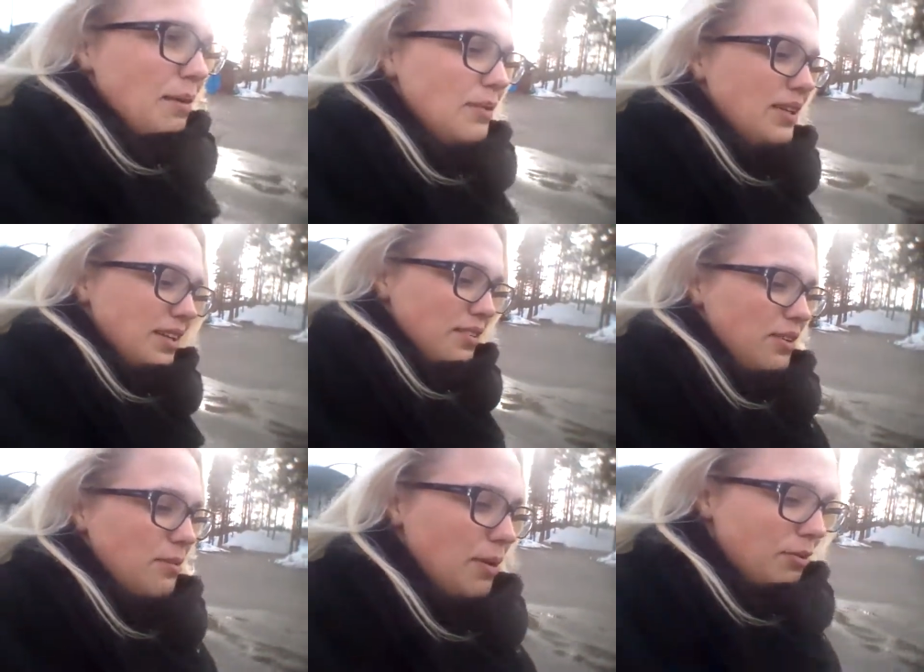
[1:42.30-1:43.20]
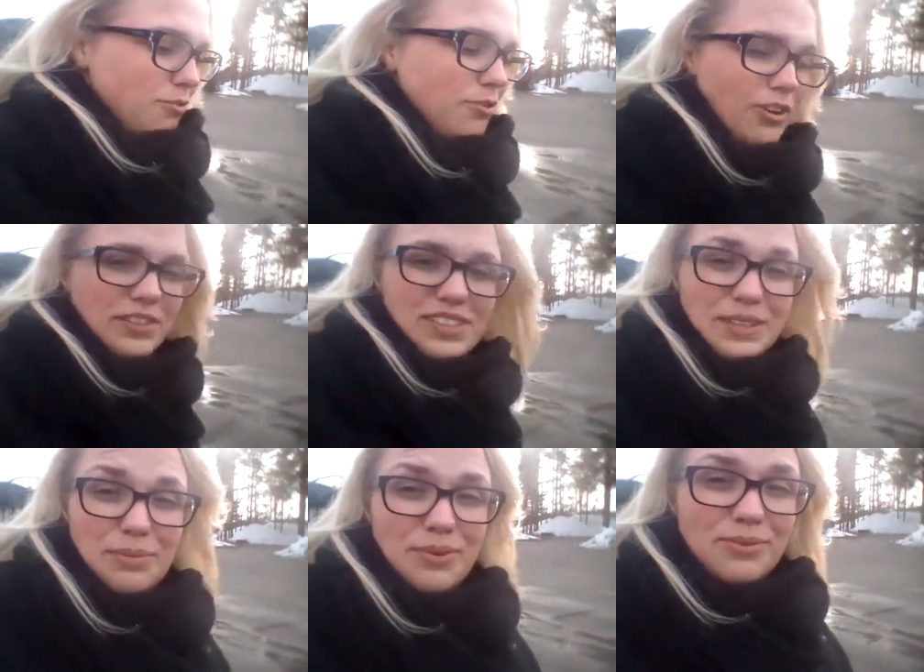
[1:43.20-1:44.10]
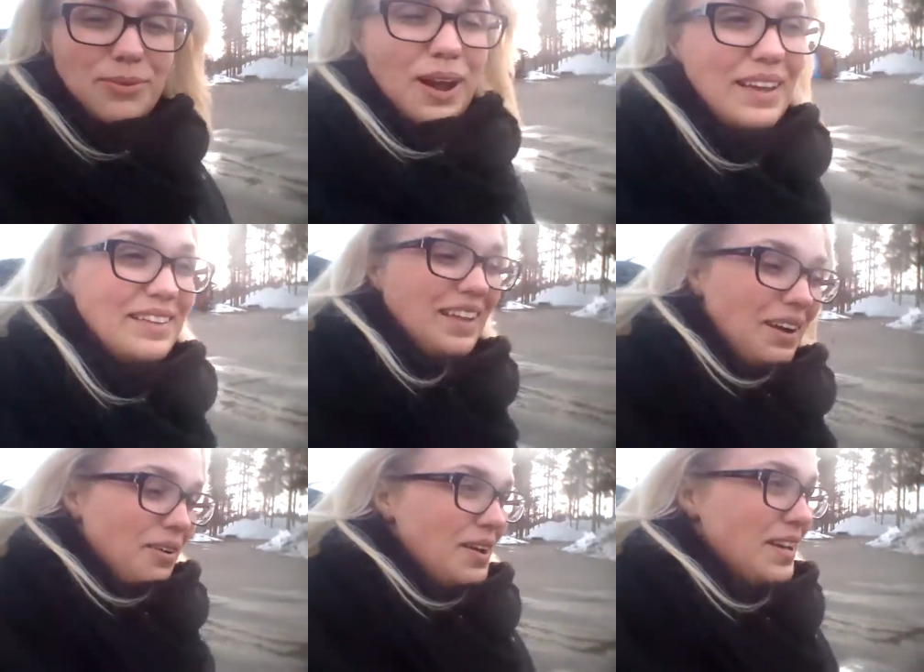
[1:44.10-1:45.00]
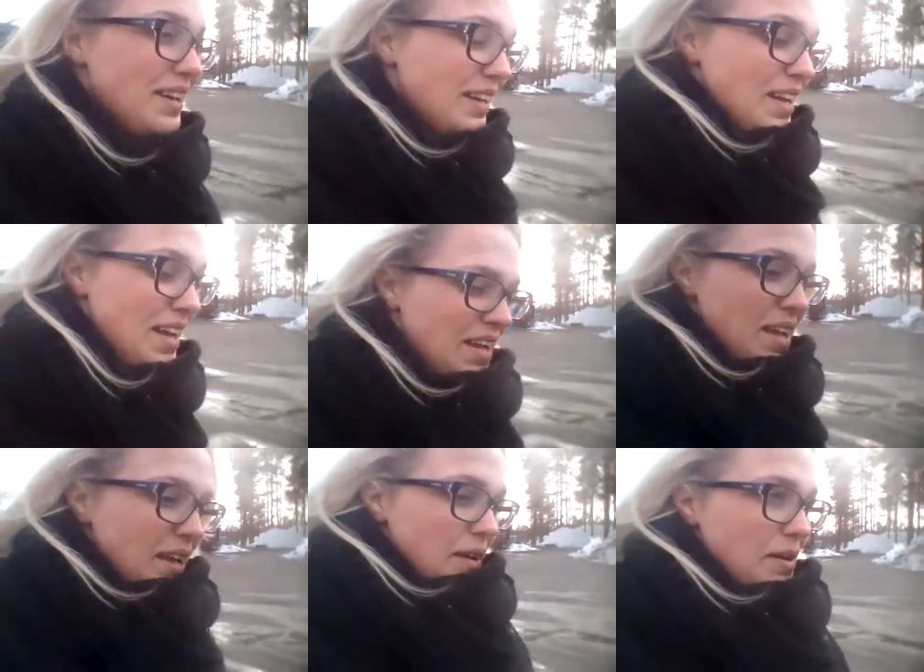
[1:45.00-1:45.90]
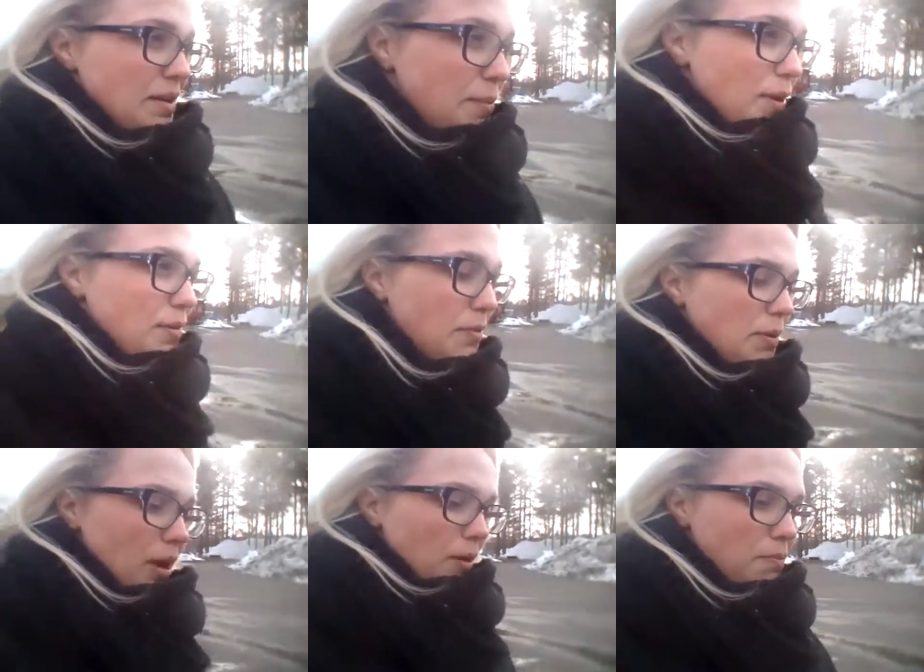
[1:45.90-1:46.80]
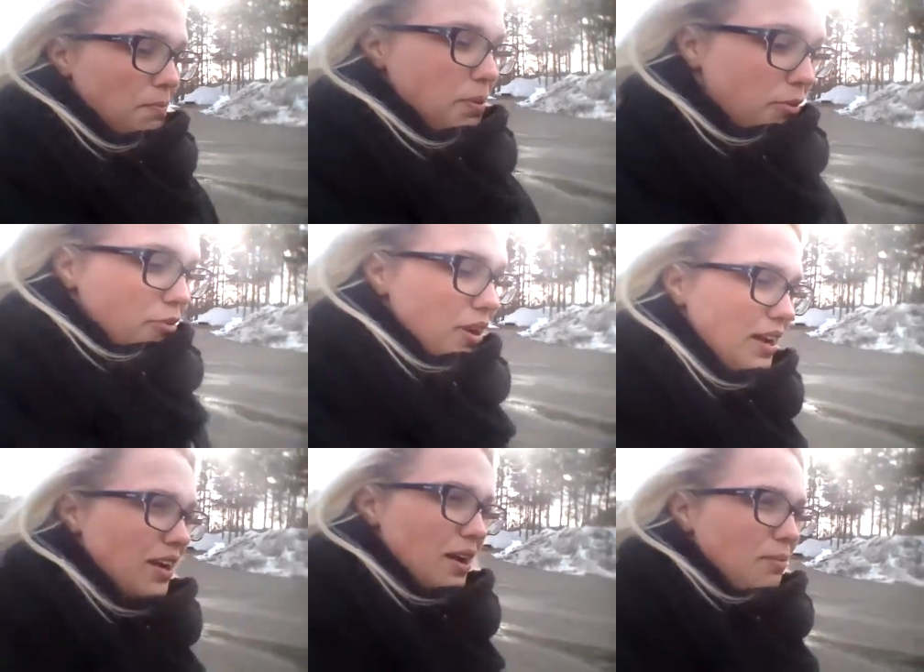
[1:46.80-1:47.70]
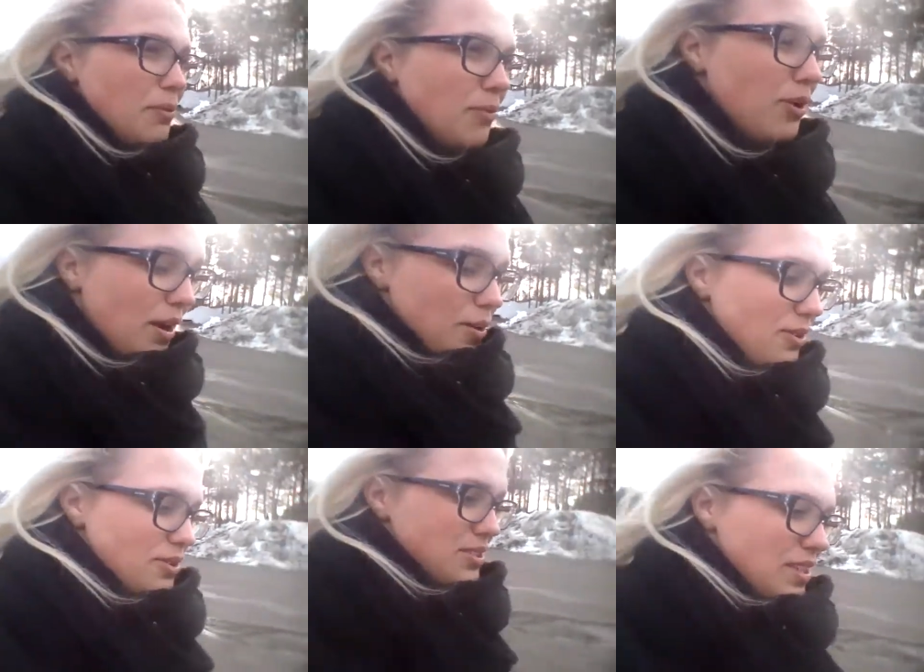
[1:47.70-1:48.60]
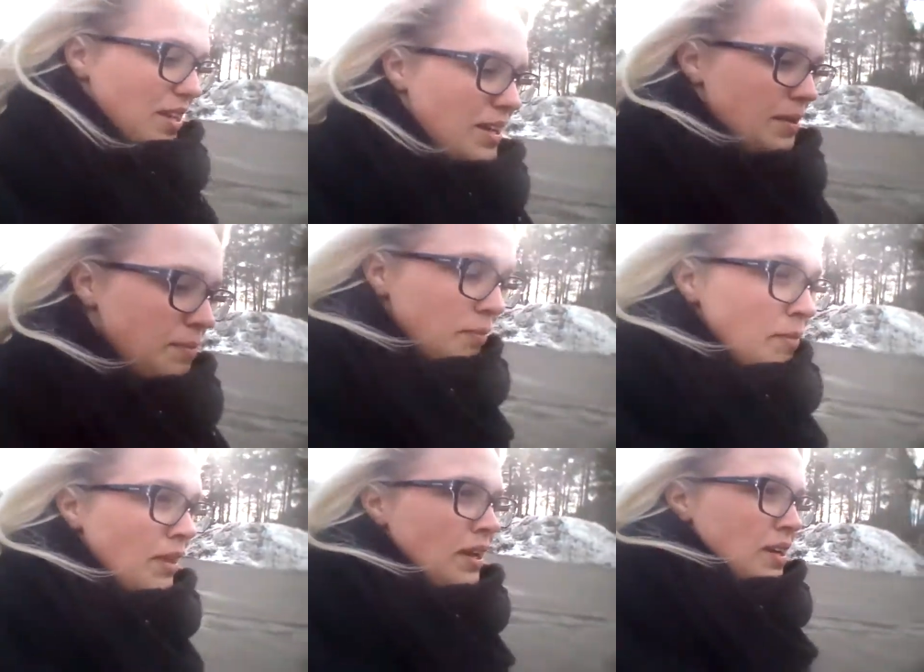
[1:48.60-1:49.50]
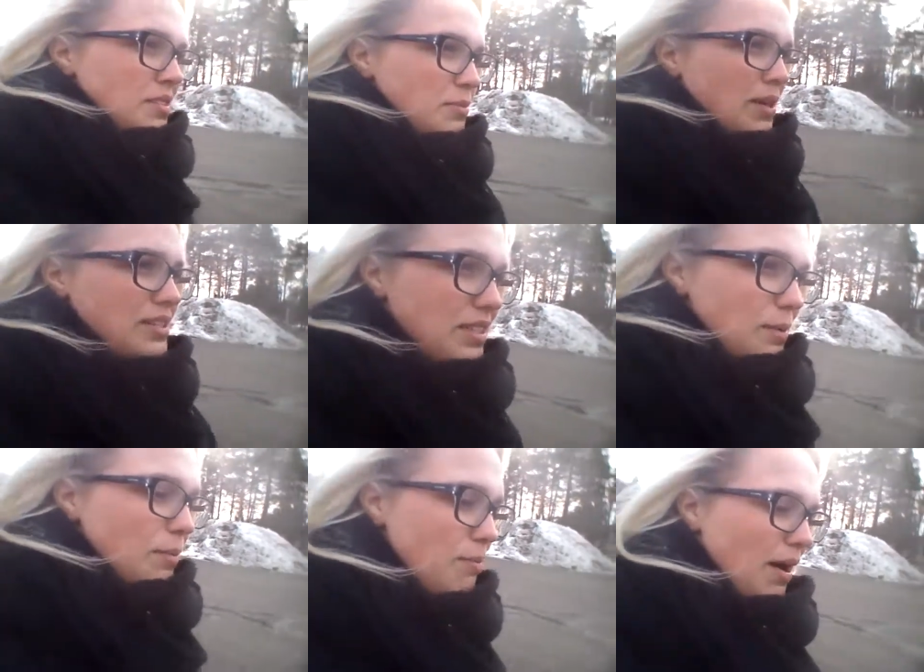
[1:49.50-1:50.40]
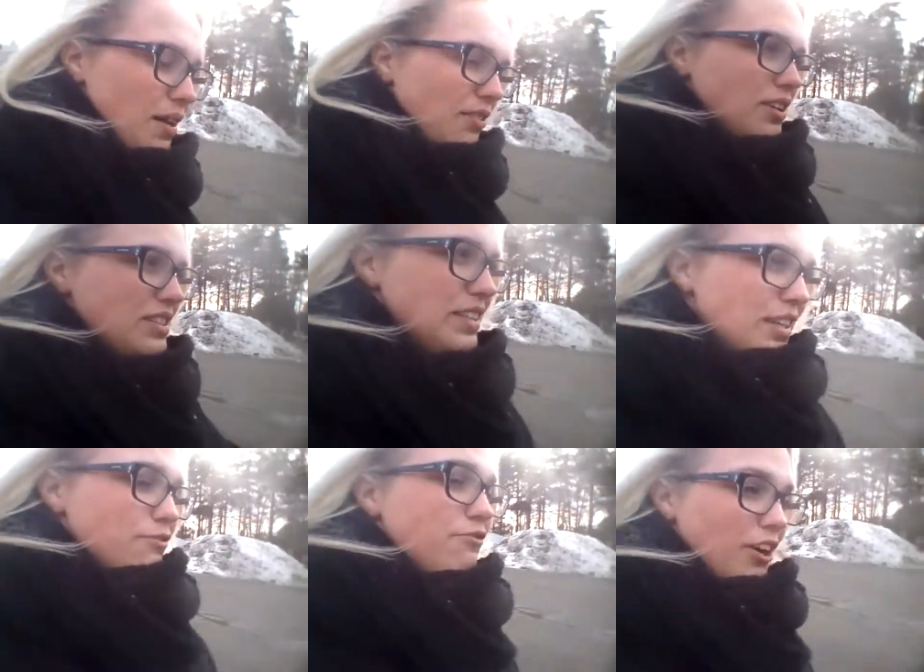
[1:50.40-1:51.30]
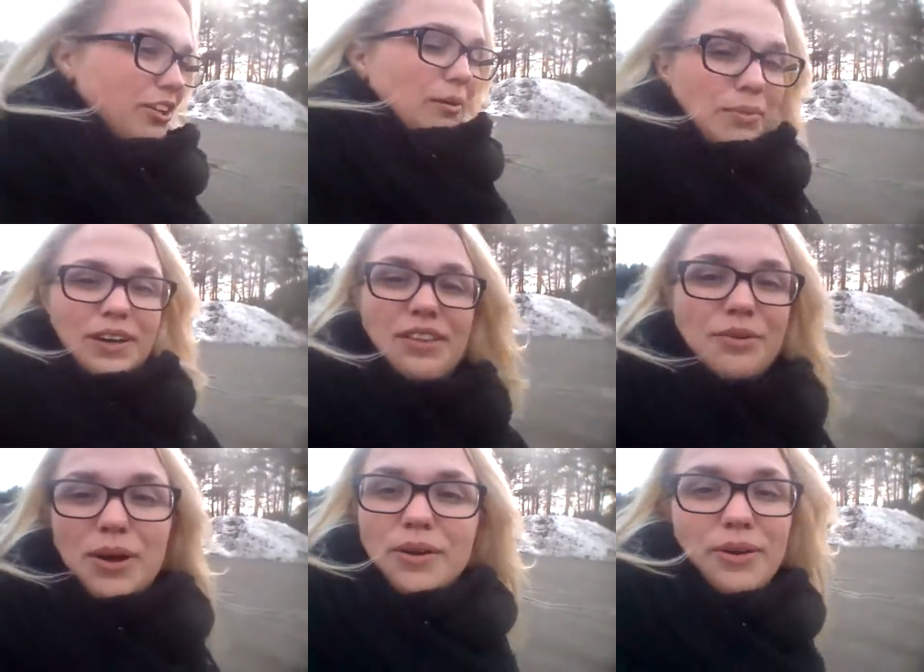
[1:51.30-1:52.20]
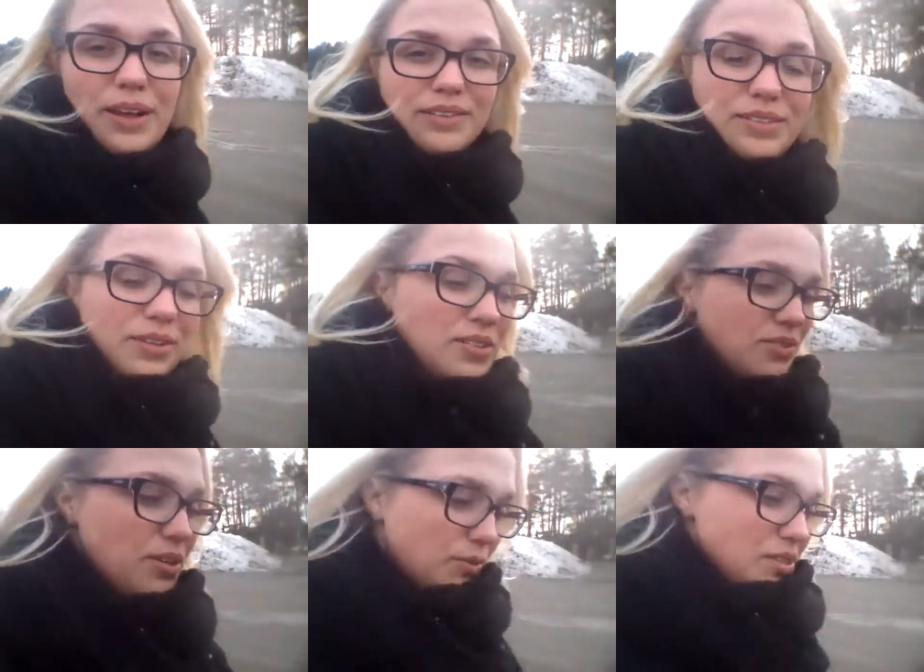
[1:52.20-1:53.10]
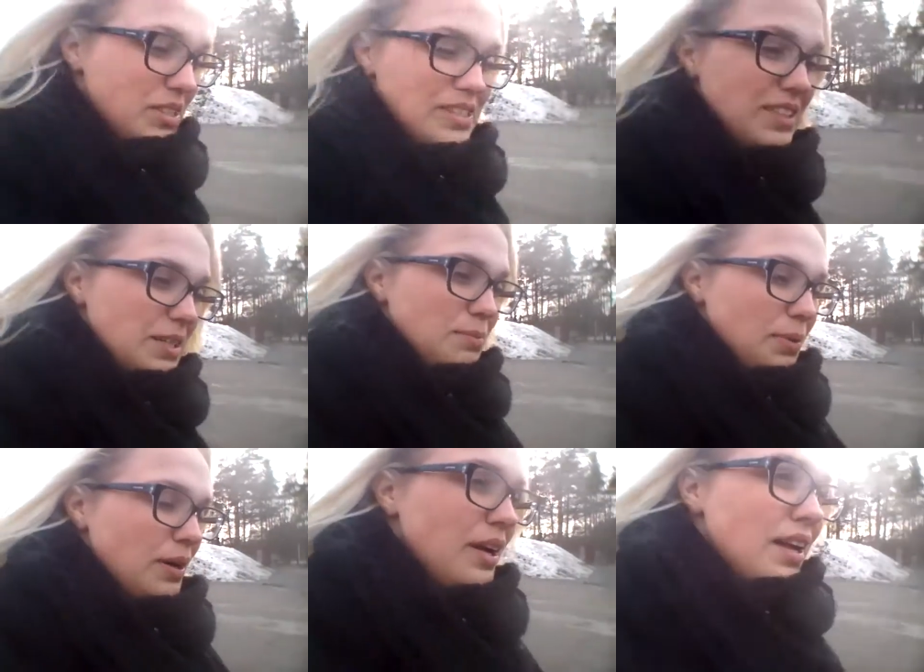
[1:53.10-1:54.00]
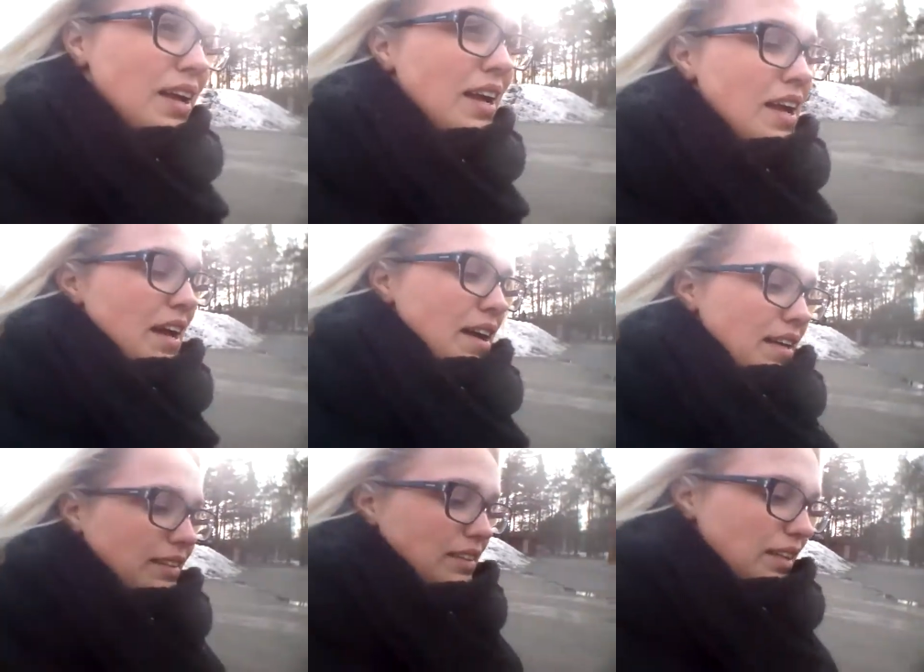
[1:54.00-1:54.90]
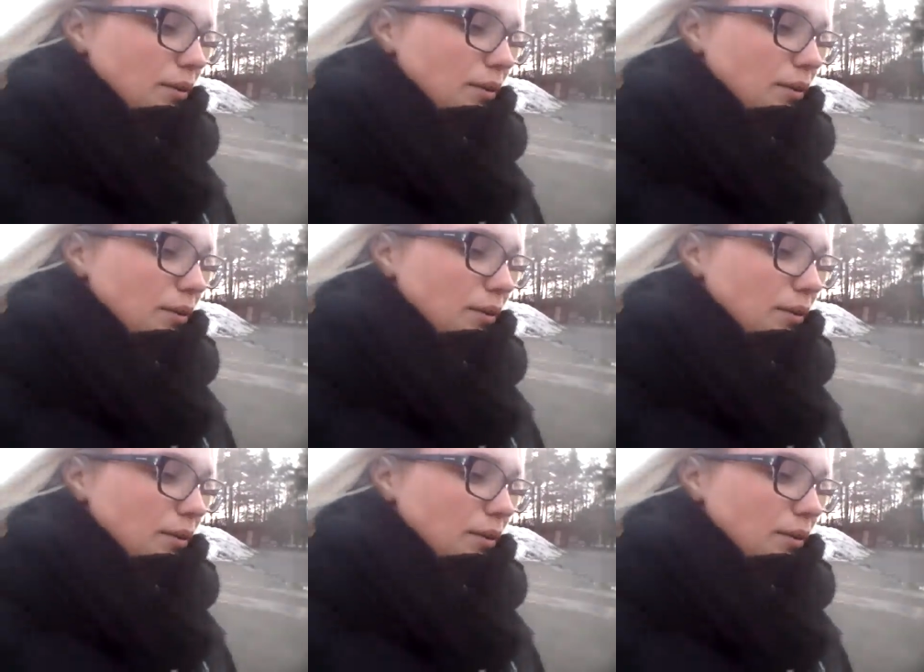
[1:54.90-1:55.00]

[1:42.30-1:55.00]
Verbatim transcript: I'm literally about to fall asleep right now. Uh, but I have to be up for like a couple more hours so my sleeping pattern doesn't get fucked up the other way around so I don't sleep and uh,